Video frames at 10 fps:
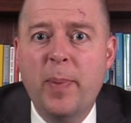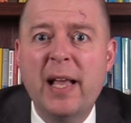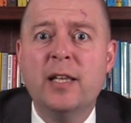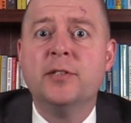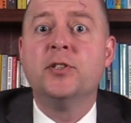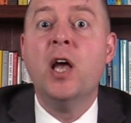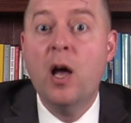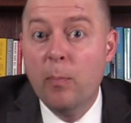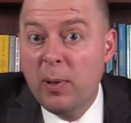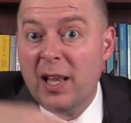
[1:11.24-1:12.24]
balance
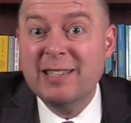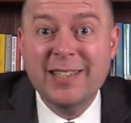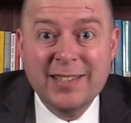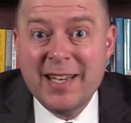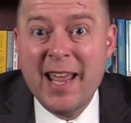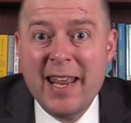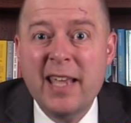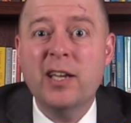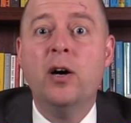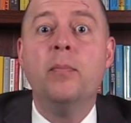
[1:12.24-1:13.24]
plus its net
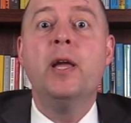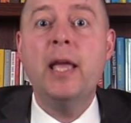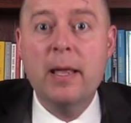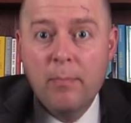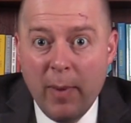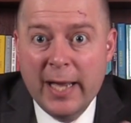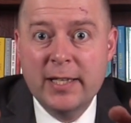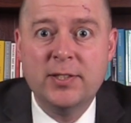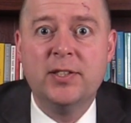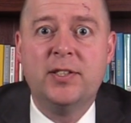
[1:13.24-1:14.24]
income and
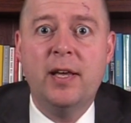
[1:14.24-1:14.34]
minus its